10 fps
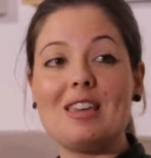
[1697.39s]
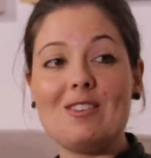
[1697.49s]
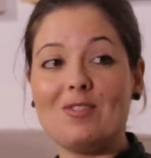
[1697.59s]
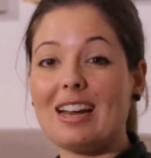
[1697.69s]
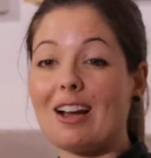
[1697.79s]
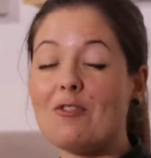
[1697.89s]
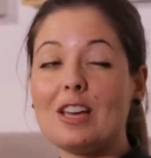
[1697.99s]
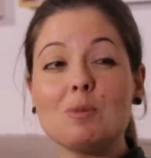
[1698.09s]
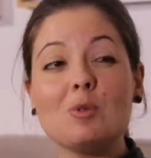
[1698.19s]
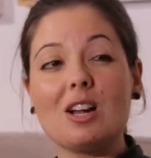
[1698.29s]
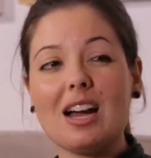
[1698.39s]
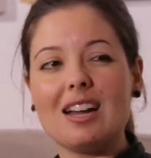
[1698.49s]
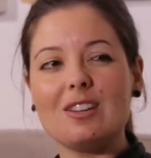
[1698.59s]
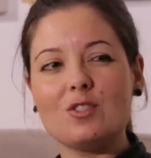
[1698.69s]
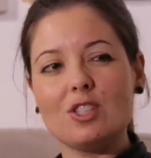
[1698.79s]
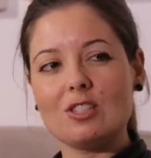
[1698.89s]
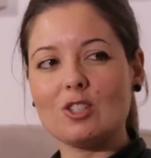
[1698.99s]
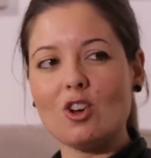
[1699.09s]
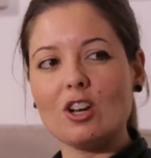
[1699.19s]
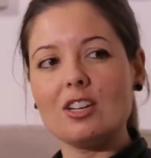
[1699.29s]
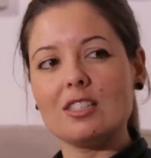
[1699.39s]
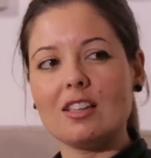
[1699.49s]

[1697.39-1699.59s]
even like Facebook kind of just started in